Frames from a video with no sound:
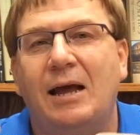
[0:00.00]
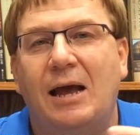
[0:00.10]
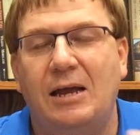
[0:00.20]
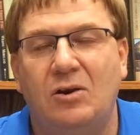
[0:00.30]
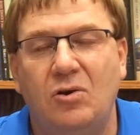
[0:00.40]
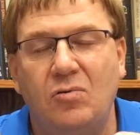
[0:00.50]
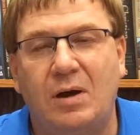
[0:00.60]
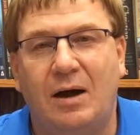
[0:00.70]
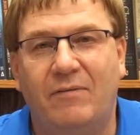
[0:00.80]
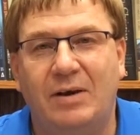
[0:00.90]
a new
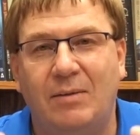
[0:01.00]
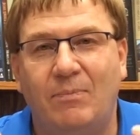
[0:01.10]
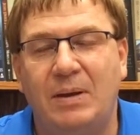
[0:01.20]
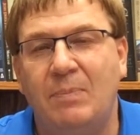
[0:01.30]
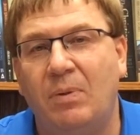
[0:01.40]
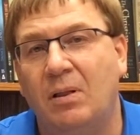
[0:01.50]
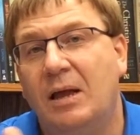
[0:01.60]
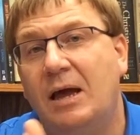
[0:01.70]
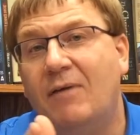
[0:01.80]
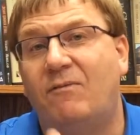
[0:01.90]
covenant people.
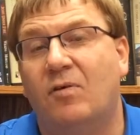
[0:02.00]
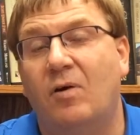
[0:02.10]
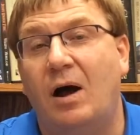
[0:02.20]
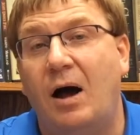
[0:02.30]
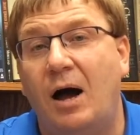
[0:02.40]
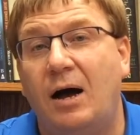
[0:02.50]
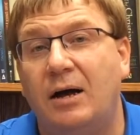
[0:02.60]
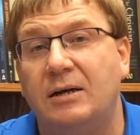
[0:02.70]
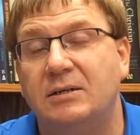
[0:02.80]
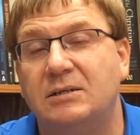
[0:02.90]
And for
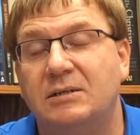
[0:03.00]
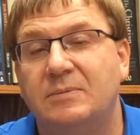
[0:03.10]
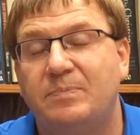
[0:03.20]
us